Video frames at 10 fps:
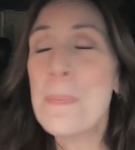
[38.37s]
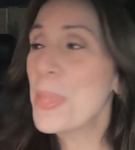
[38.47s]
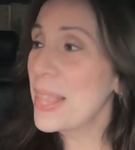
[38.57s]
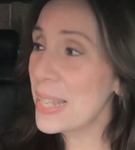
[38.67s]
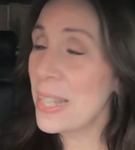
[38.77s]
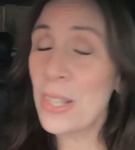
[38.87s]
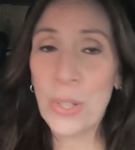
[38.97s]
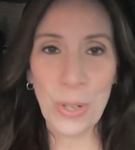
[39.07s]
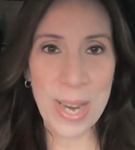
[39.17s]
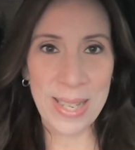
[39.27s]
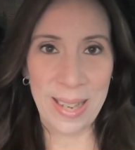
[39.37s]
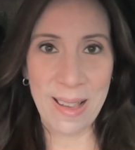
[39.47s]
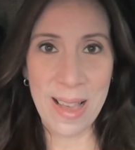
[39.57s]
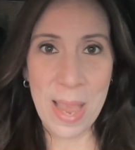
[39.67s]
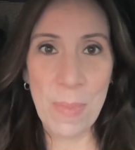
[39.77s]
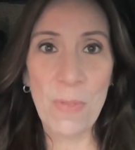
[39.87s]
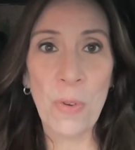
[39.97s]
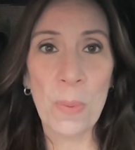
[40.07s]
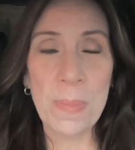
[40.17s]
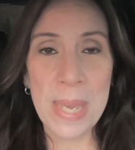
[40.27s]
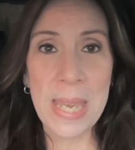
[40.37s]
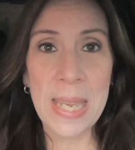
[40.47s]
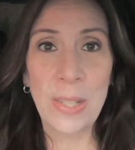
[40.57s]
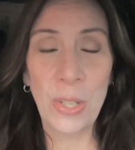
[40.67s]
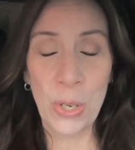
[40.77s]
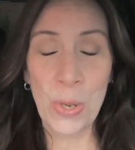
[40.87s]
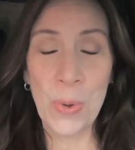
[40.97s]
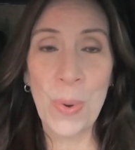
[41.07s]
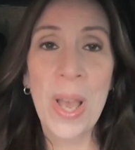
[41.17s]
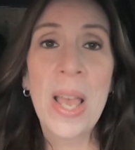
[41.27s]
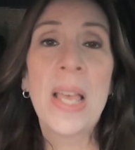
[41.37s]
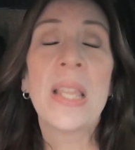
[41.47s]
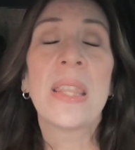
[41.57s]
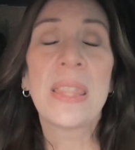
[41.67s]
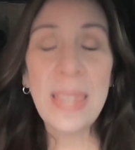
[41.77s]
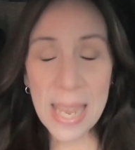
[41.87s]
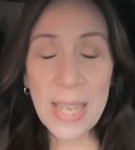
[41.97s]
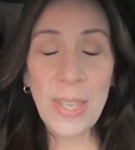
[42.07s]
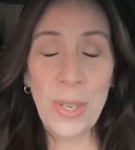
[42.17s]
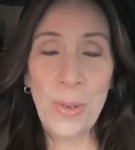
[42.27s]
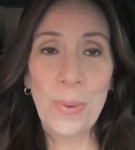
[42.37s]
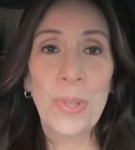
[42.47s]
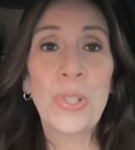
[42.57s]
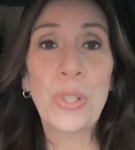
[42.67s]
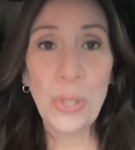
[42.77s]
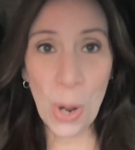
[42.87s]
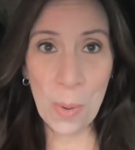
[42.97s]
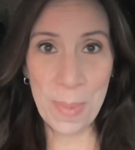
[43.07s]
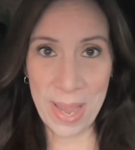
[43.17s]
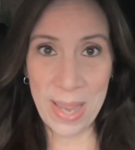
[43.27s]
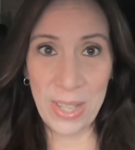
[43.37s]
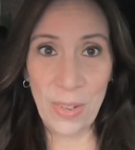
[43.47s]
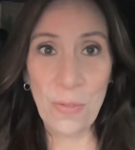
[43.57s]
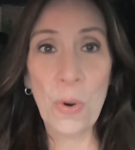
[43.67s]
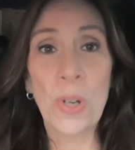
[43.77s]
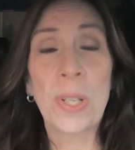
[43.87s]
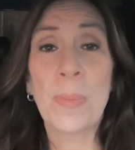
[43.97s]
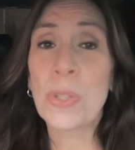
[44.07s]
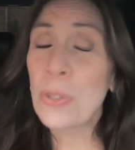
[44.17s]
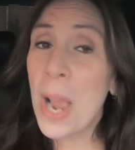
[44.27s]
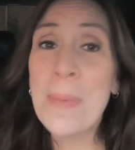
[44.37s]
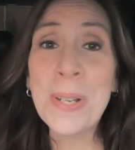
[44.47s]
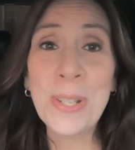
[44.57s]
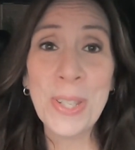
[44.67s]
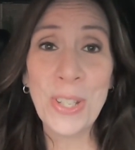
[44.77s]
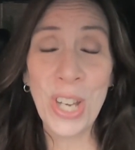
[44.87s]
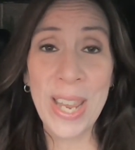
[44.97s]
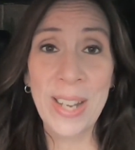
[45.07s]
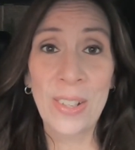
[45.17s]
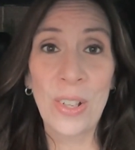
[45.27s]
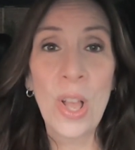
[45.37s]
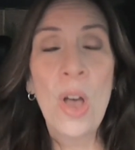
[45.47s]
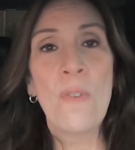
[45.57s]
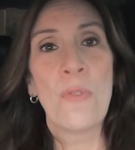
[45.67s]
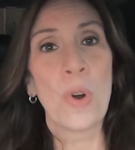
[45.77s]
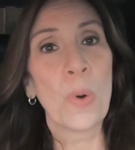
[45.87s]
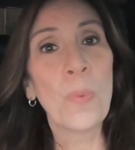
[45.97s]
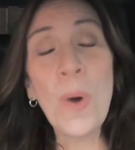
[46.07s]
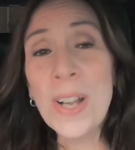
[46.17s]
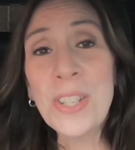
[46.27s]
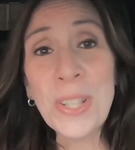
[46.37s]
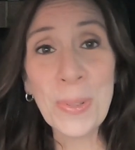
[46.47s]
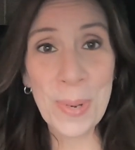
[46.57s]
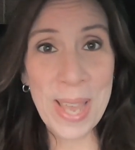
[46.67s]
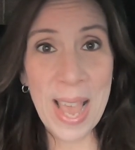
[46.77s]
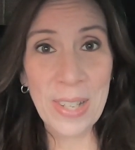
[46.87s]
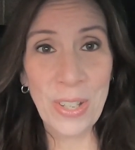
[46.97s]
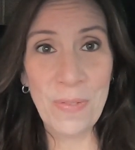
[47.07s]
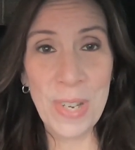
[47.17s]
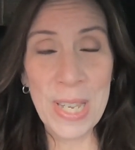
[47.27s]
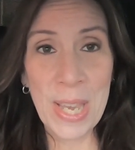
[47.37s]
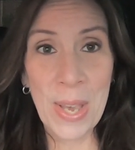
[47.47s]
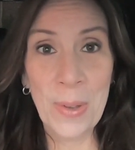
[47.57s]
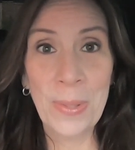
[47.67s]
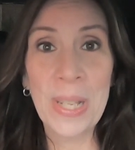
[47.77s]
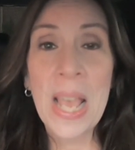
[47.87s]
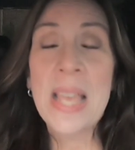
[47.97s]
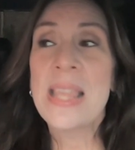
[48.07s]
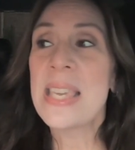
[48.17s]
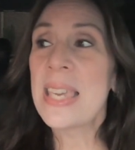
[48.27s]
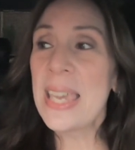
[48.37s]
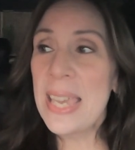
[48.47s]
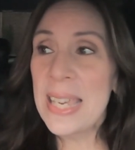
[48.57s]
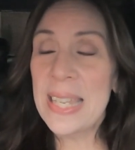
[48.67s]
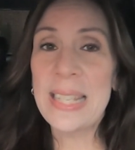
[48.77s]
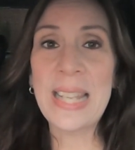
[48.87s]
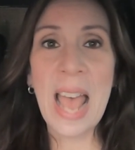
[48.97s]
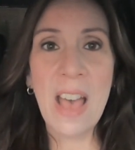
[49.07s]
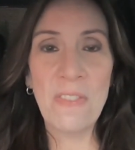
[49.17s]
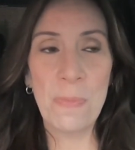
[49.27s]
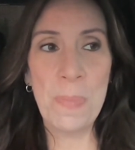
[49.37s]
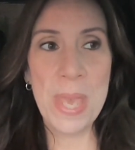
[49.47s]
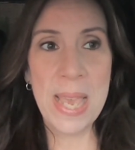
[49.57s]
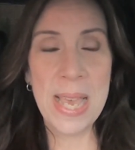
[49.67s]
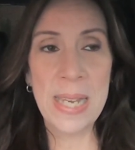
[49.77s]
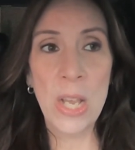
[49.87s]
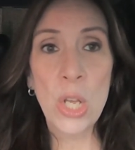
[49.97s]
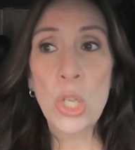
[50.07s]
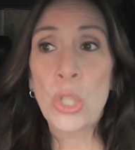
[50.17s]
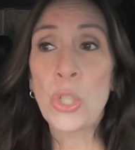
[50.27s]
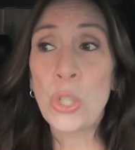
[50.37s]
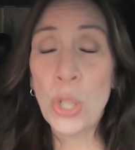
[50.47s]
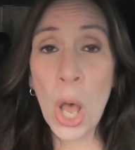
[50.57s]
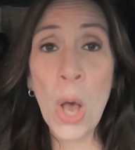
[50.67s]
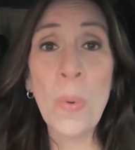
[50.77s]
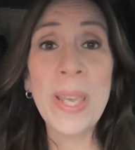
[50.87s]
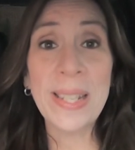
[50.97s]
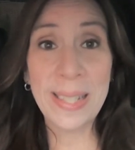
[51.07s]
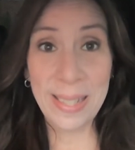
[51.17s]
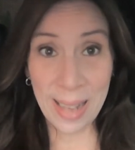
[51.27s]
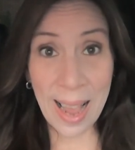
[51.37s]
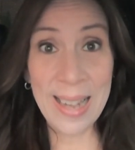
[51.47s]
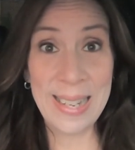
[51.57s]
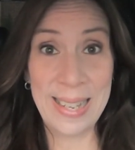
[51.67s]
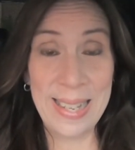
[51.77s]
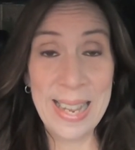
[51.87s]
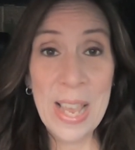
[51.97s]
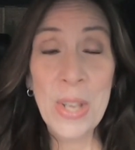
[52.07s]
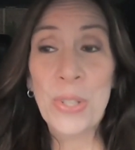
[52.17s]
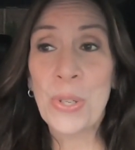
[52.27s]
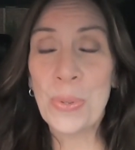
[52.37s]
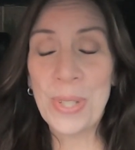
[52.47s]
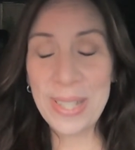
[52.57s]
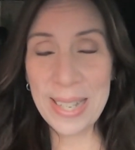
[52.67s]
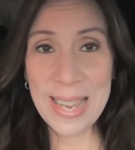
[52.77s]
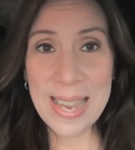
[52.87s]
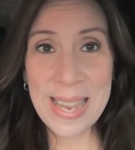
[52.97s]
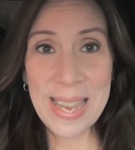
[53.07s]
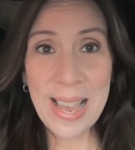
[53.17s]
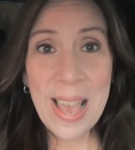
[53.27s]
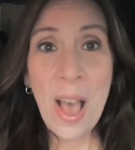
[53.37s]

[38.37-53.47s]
But this is a great time for me to thank you so much for subscribing to the channel, for watching the reaction videos. The kids have been so excited to see